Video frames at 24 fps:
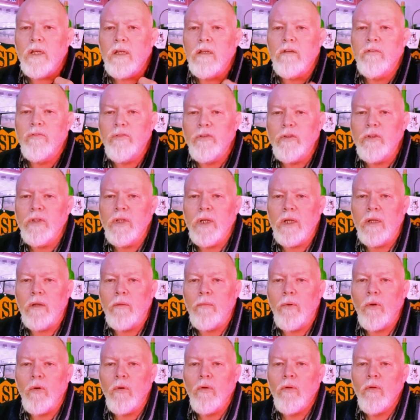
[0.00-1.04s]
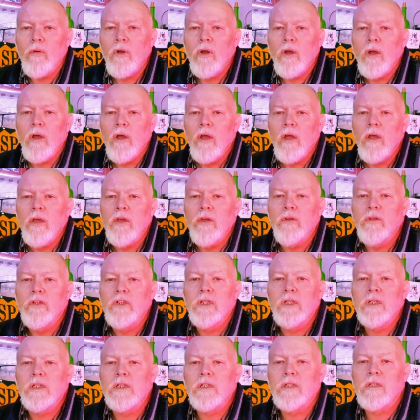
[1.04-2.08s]
any food anymore, you
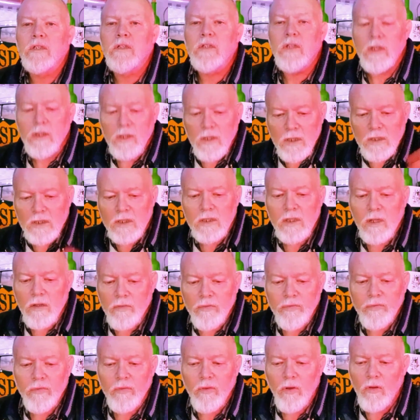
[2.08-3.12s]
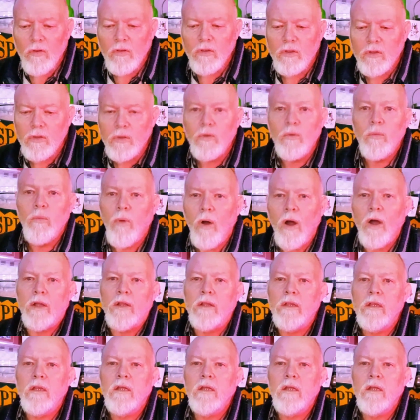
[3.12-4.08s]
just turn the stuff onto white